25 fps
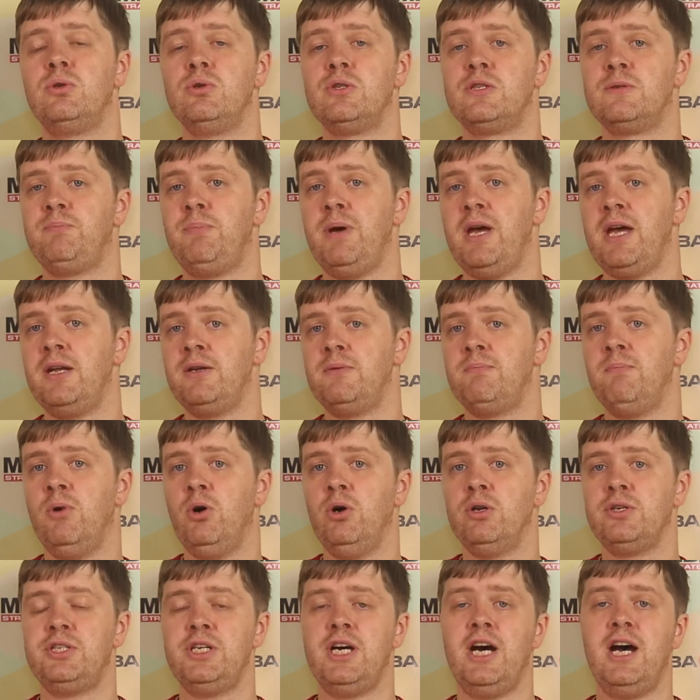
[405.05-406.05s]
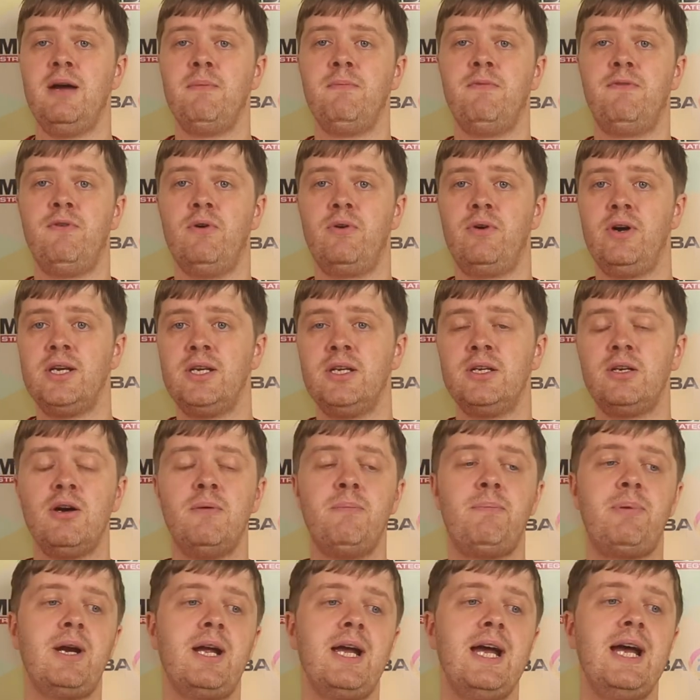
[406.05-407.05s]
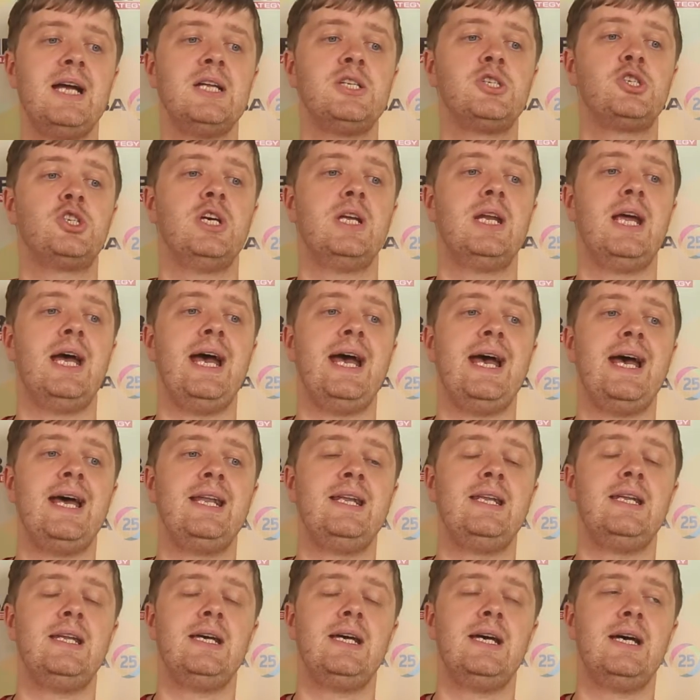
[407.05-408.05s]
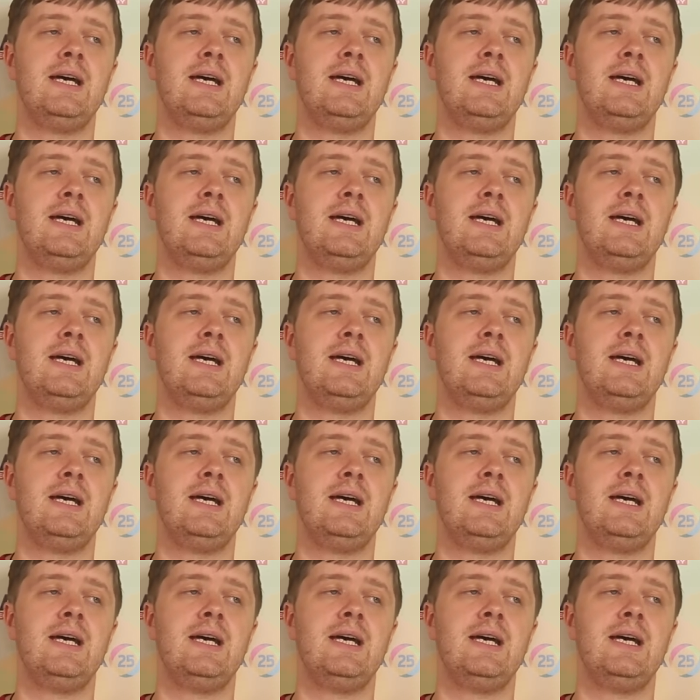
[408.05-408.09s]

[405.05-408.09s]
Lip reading: to spend more time for reading comprehension and